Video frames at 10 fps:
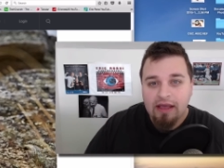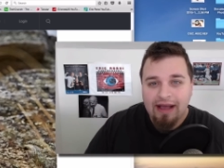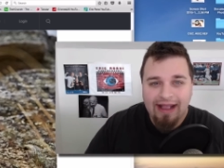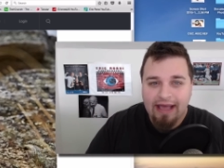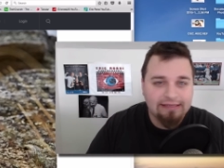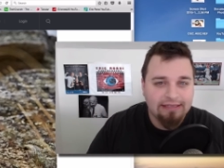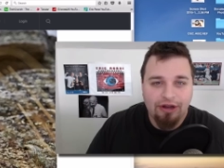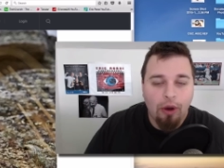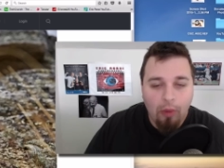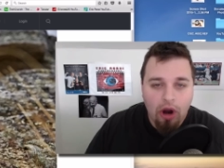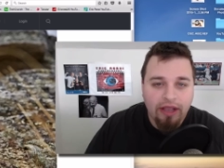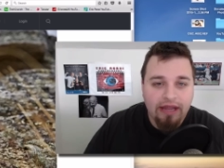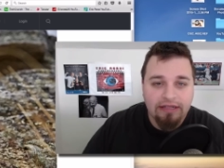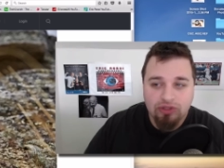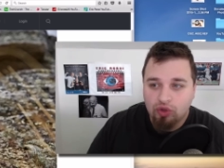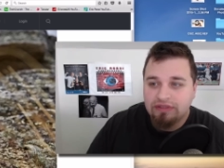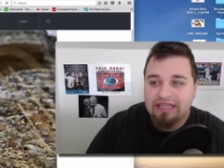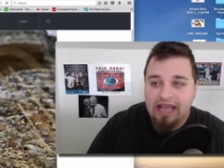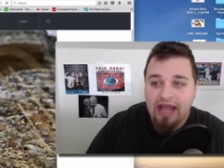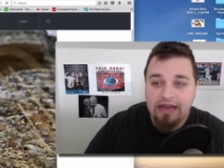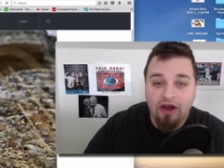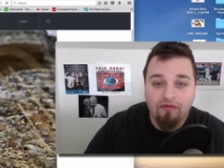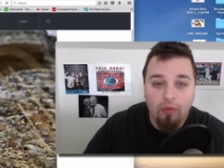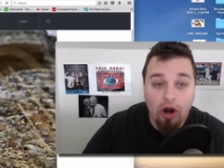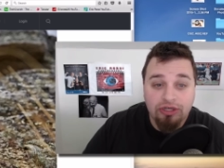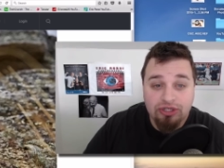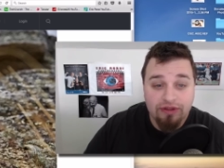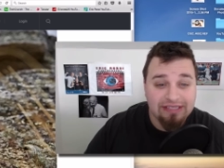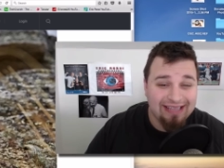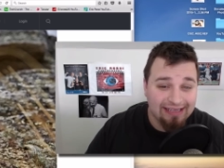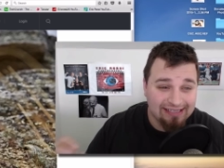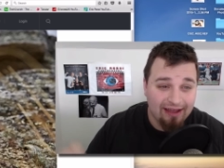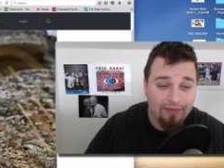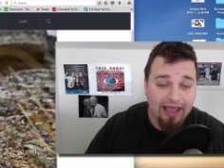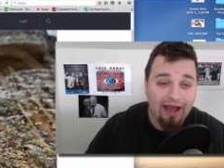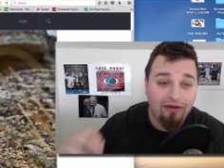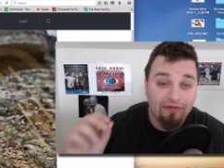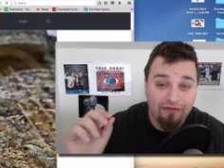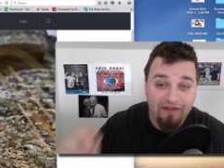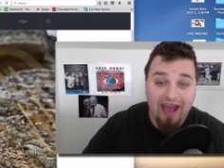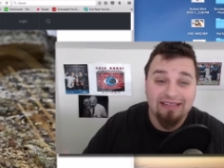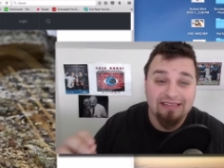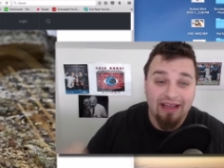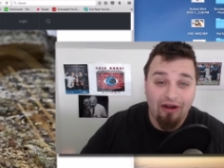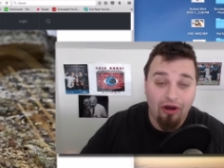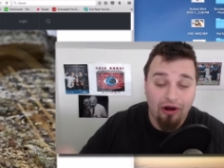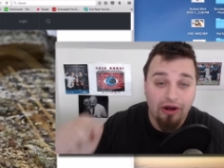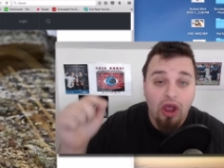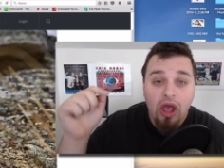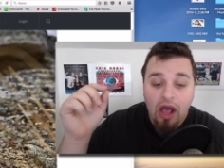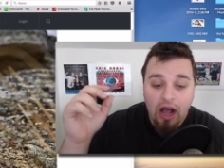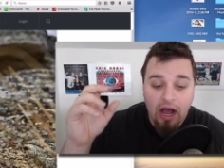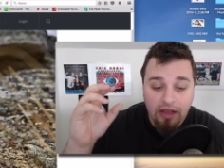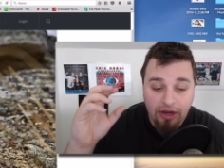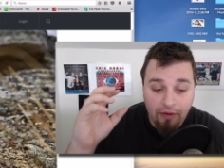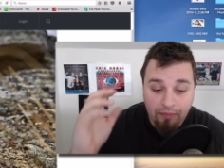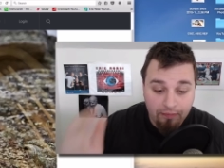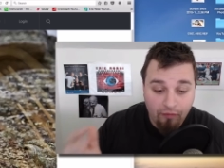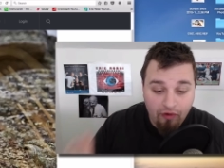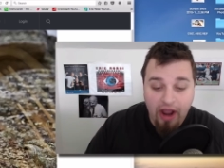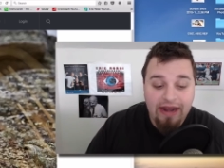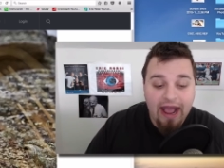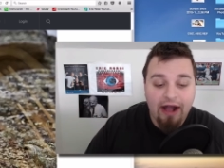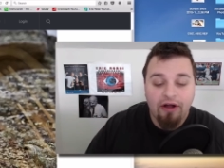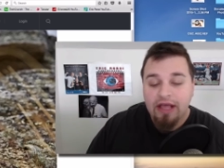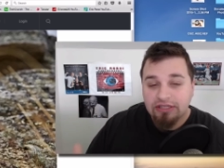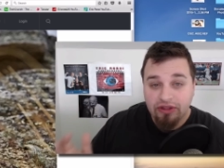I guess, you know, market towards the end of March. So this thing is coming out fast and hard, right now. So